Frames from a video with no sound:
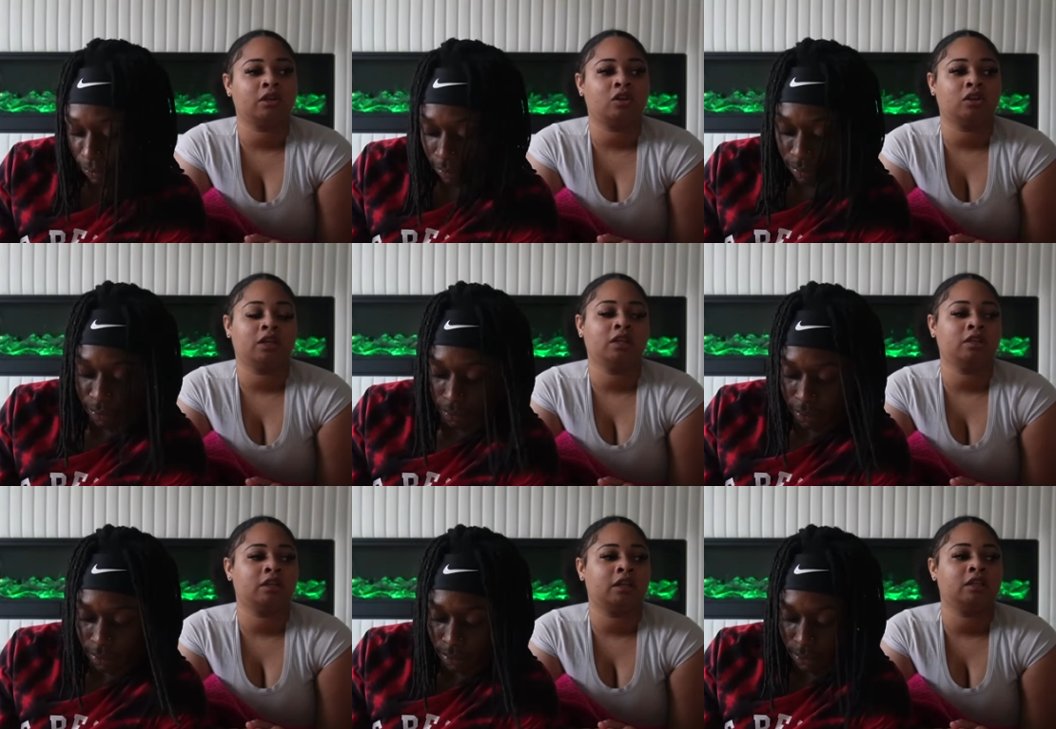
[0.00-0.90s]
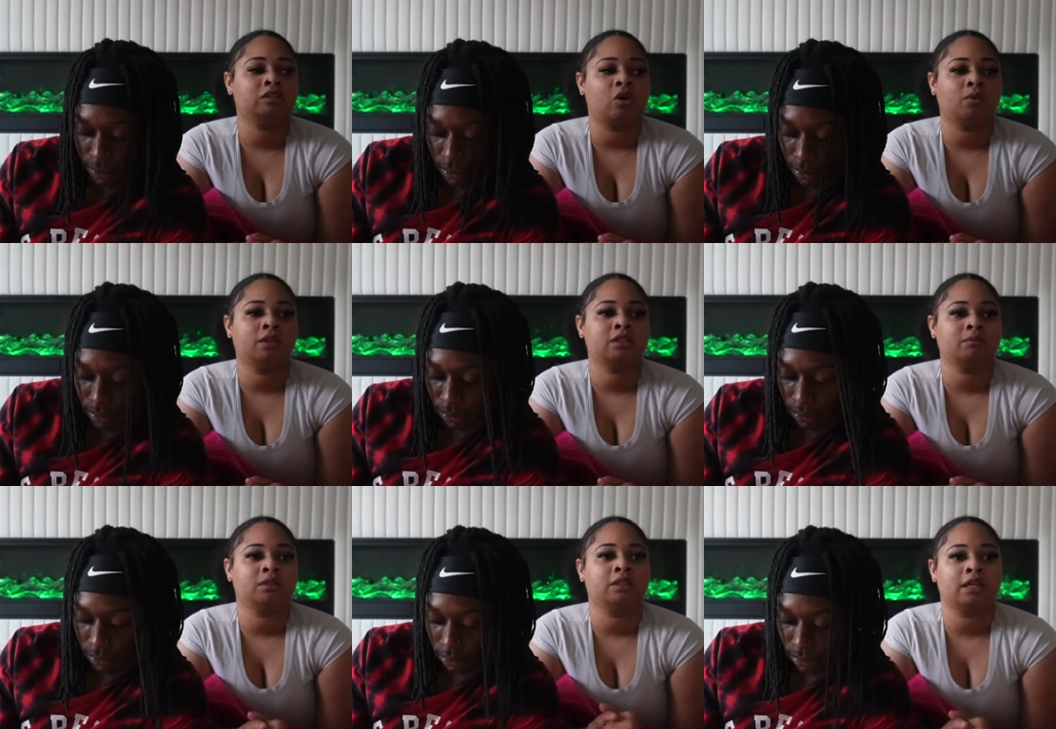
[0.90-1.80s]
Speaker 1: get on the internet, it's always
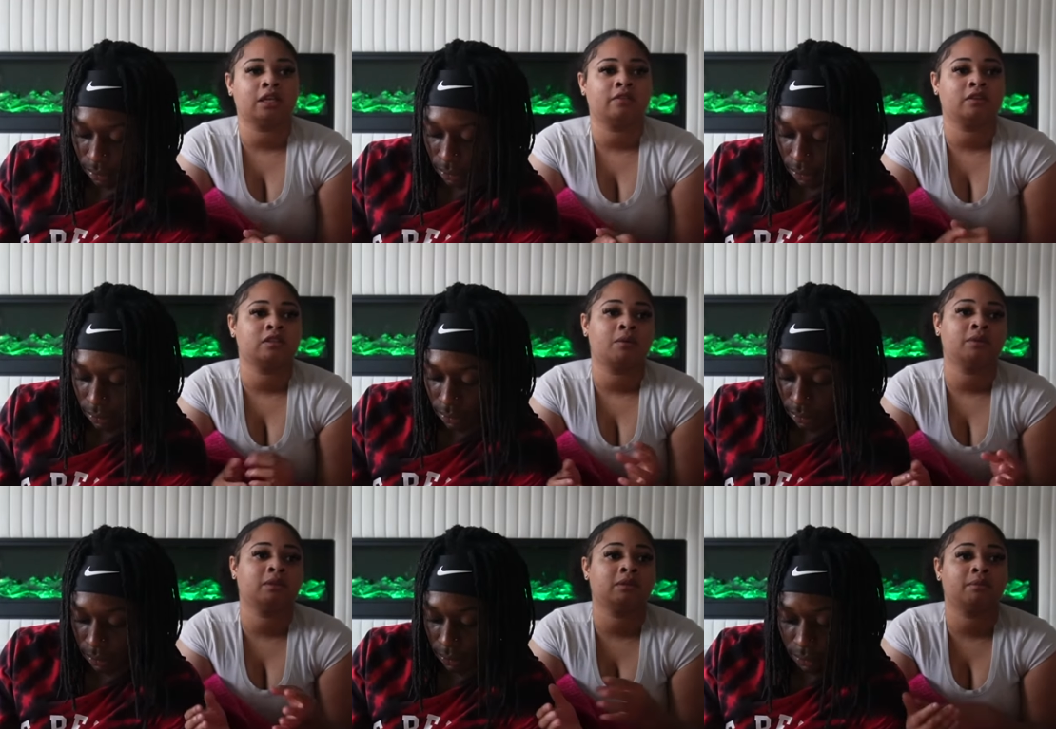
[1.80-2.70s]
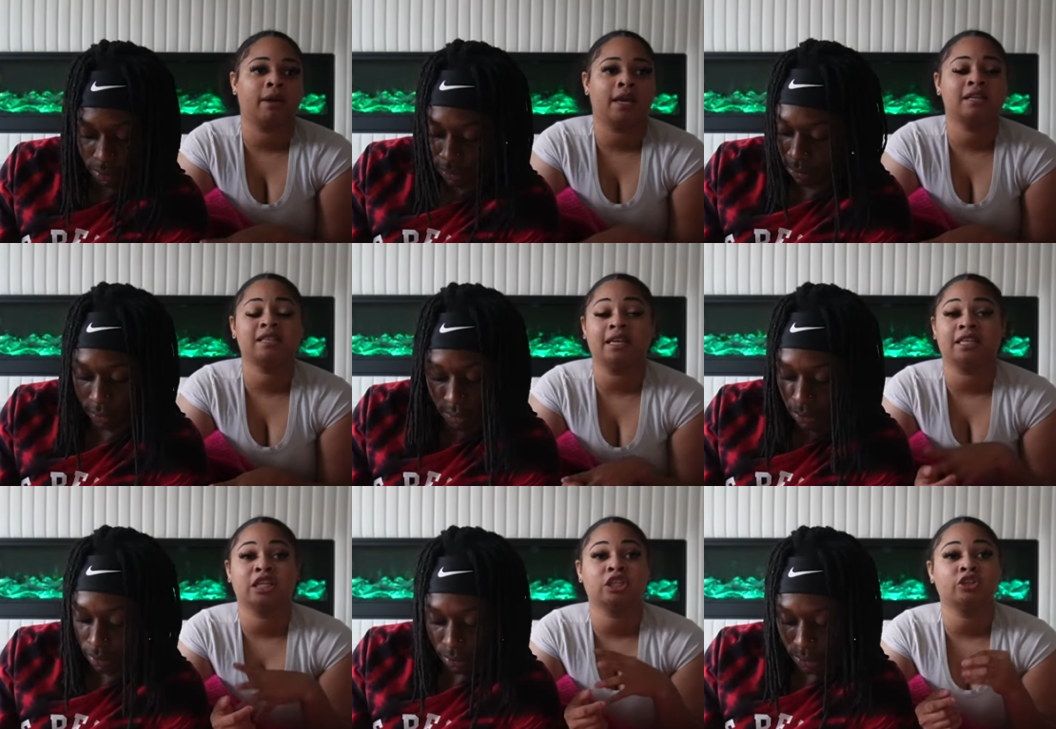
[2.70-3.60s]
something negative. It's always something bad. It's like
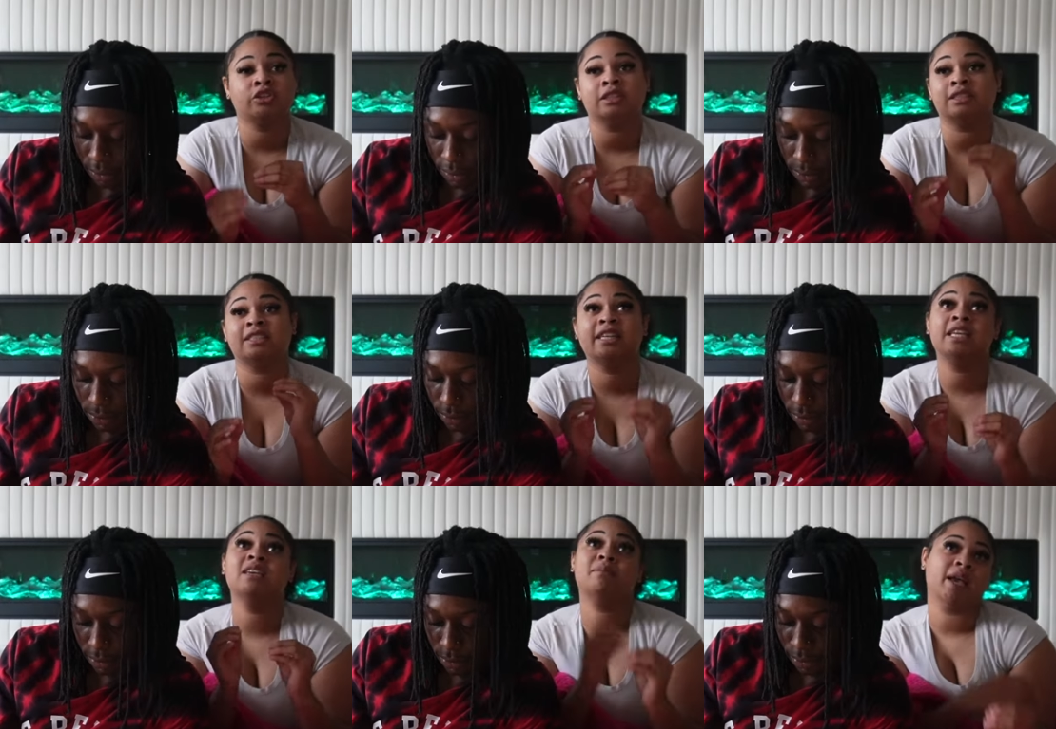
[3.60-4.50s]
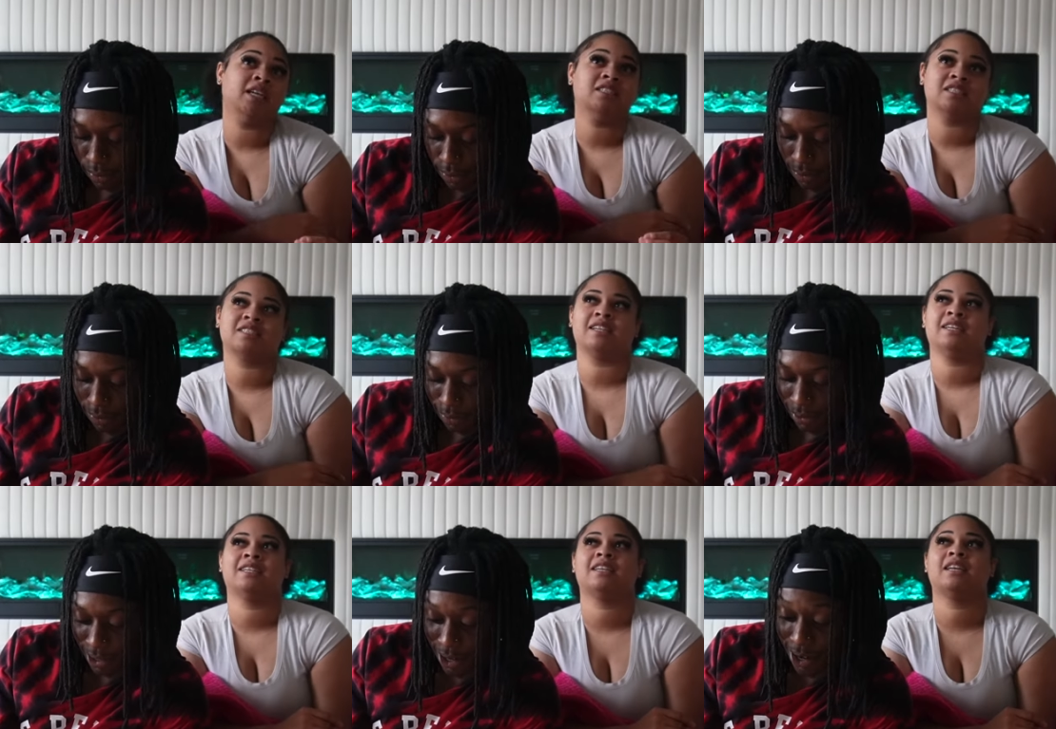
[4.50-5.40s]
literally T pages.
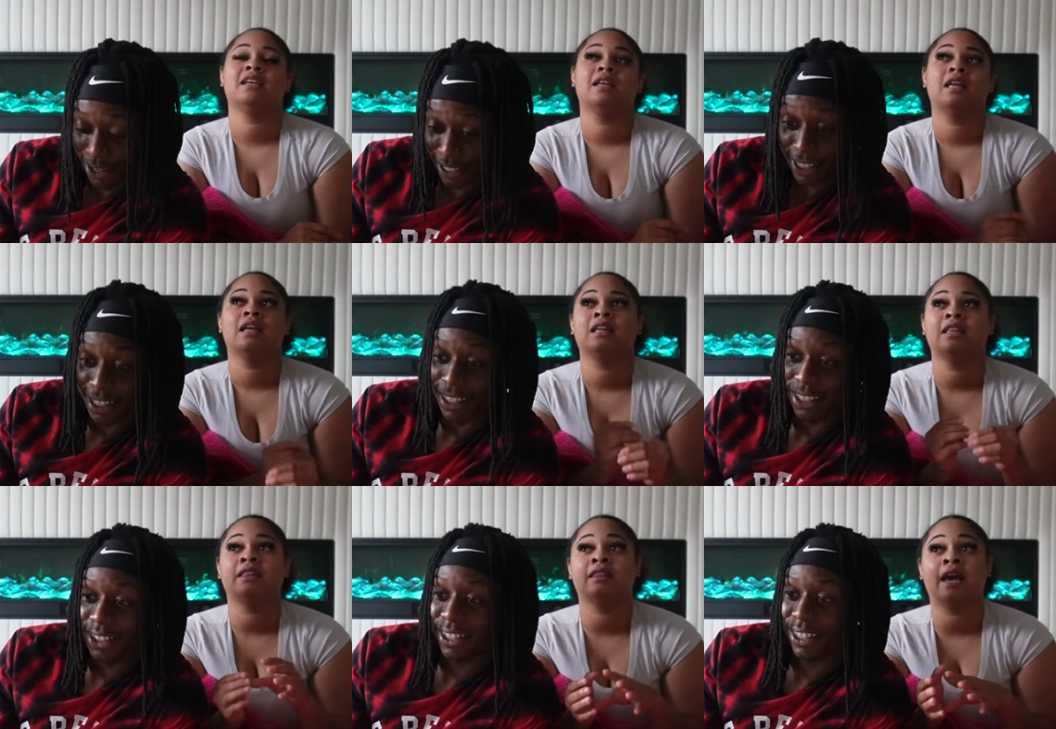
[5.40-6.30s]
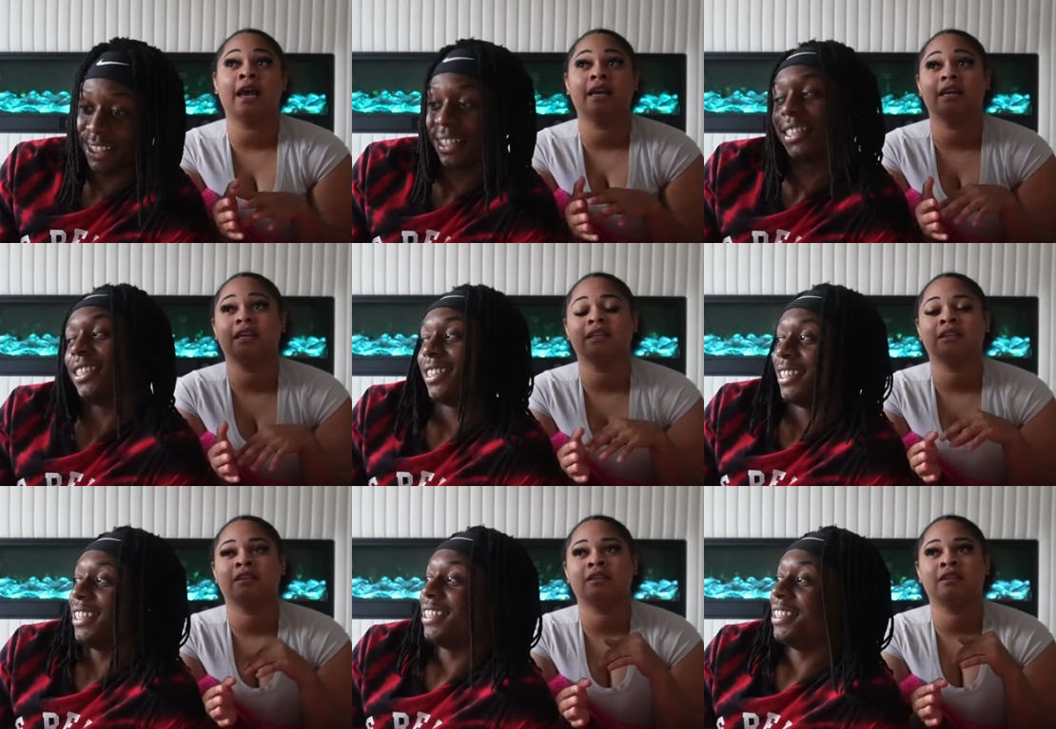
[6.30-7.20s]
Like
Speaker 2: oh yeah, literally that.
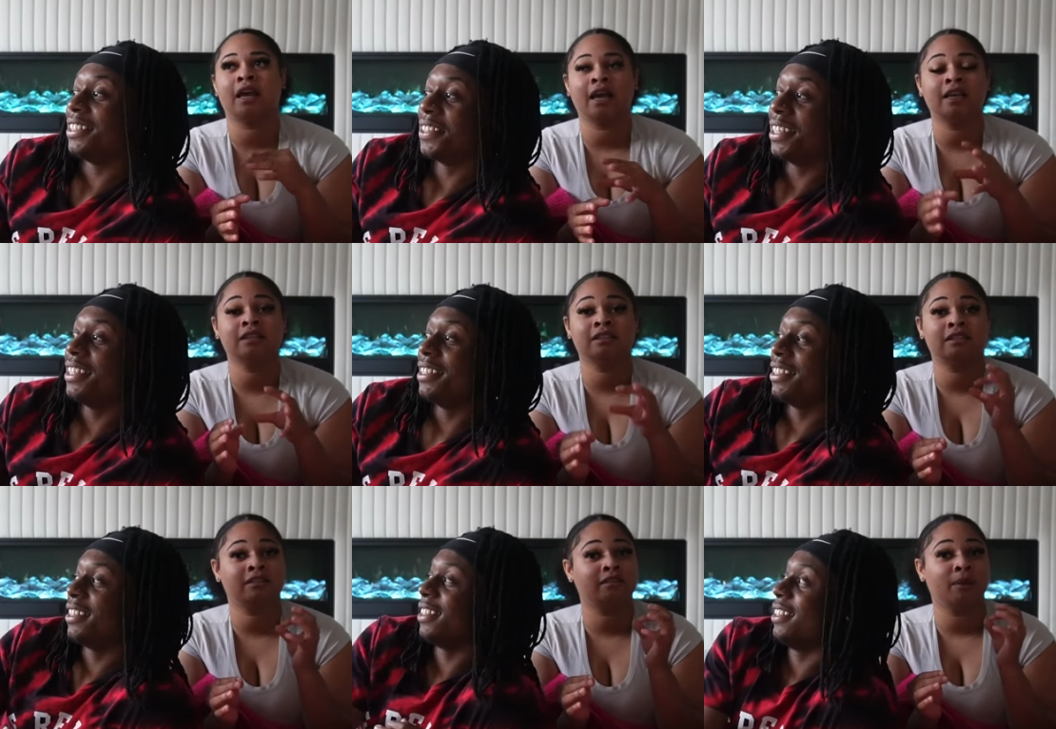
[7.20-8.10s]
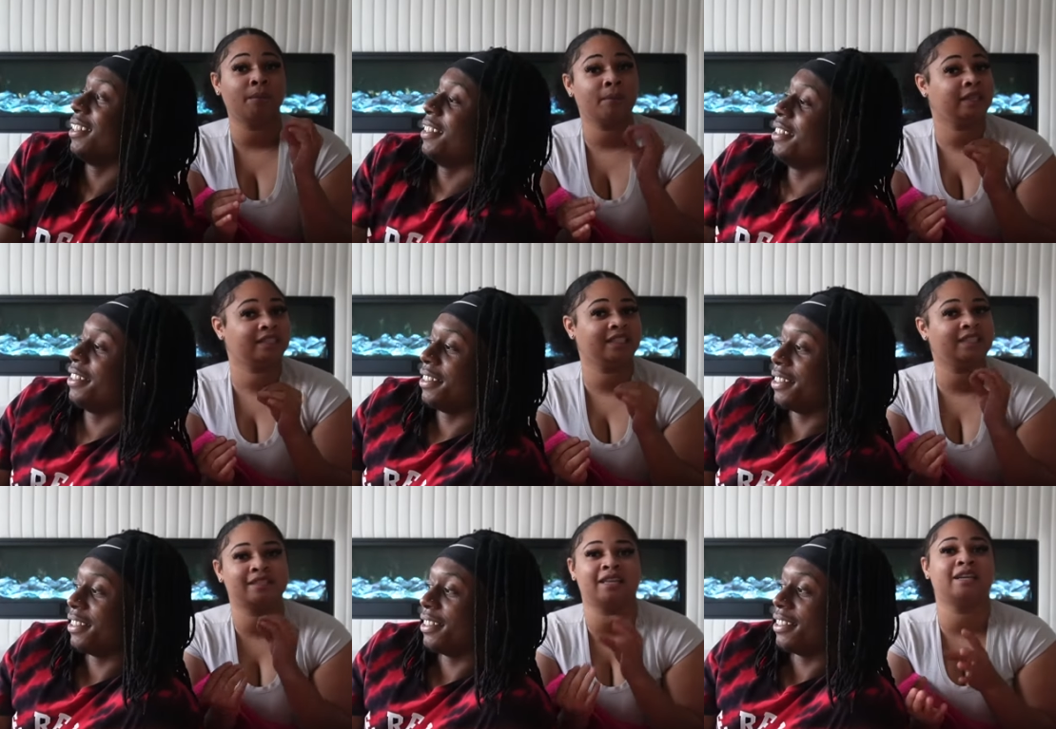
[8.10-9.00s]
Speaker 1: That, that is the messiest
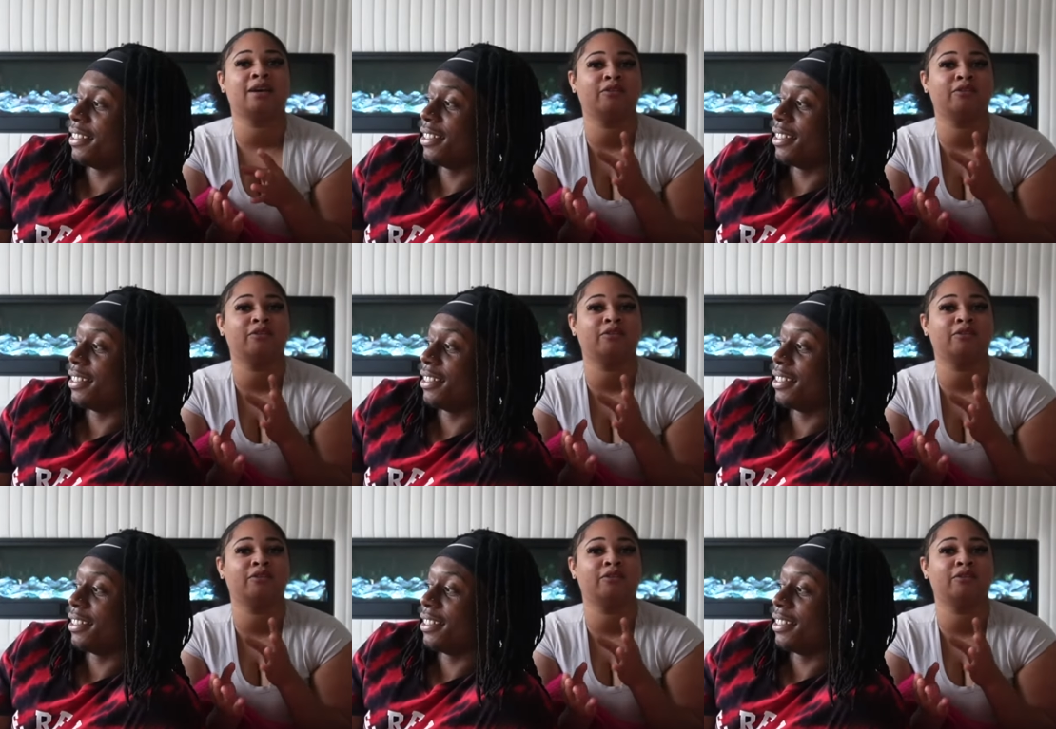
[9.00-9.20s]
thing of.